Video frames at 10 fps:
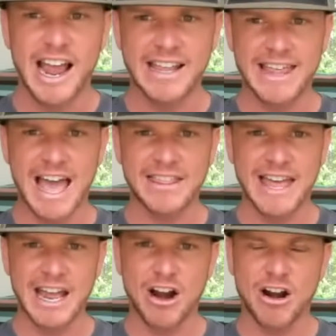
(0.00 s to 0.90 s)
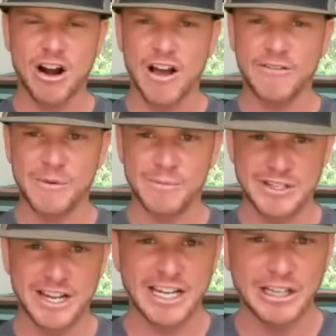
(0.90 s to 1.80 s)
and that they are of a
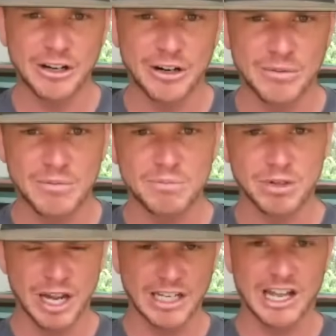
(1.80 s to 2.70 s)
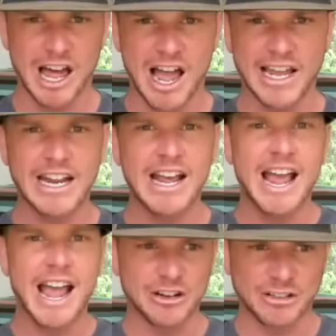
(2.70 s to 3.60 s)
particular bloodline,
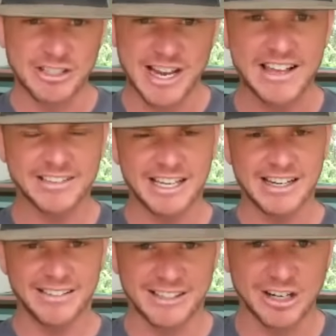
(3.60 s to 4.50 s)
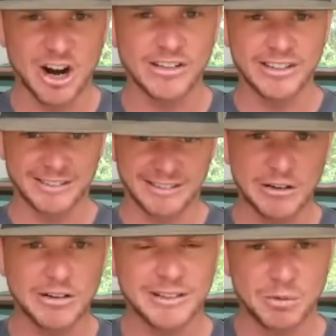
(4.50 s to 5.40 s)
and their tasking is to guard the
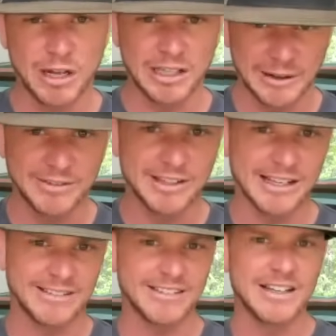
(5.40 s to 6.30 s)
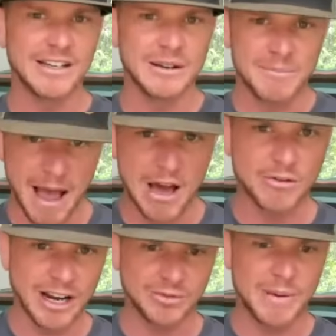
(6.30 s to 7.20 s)
secrets of what lives in this
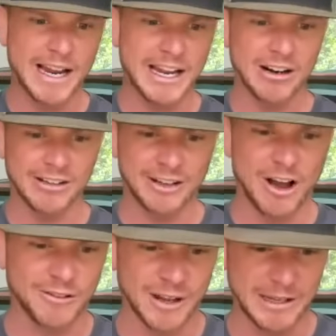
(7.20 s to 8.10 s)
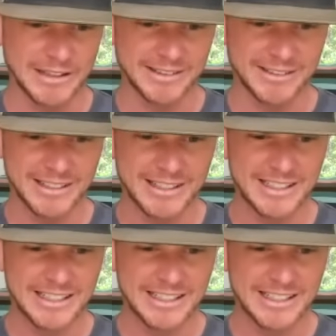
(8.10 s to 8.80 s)
mountain range back here, and it's off limits.